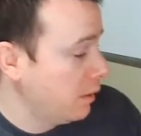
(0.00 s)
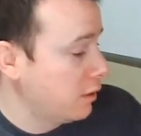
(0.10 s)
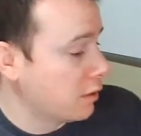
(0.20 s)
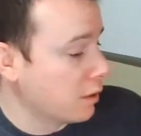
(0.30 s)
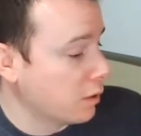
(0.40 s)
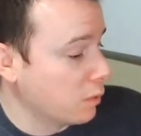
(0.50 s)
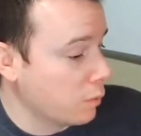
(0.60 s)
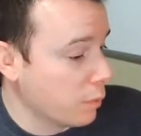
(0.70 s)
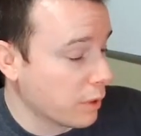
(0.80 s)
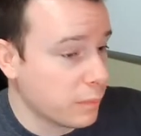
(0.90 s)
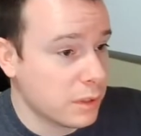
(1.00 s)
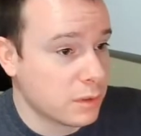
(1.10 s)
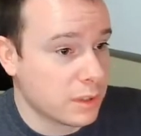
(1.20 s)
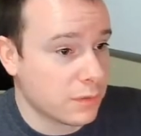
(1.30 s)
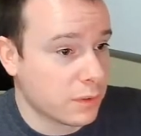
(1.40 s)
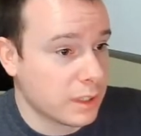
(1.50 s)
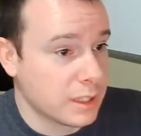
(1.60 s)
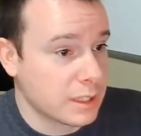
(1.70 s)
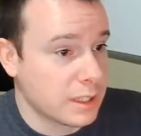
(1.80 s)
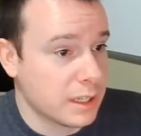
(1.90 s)
So what we're going to be using for
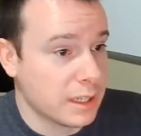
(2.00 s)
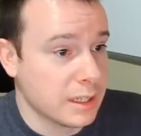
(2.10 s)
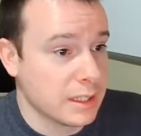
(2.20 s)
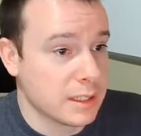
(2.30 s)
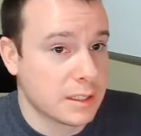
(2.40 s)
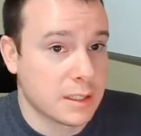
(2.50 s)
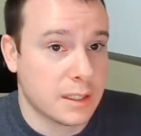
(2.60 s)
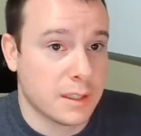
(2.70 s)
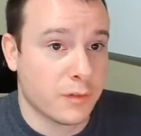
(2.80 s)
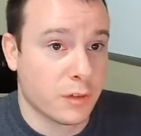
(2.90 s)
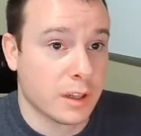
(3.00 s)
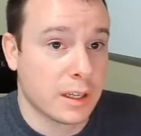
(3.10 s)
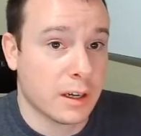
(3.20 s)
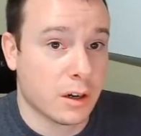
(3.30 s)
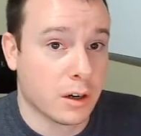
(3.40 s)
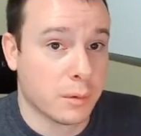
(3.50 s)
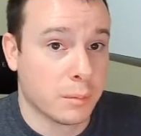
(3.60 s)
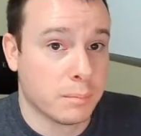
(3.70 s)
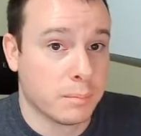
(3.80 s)
this is the Friendly ARM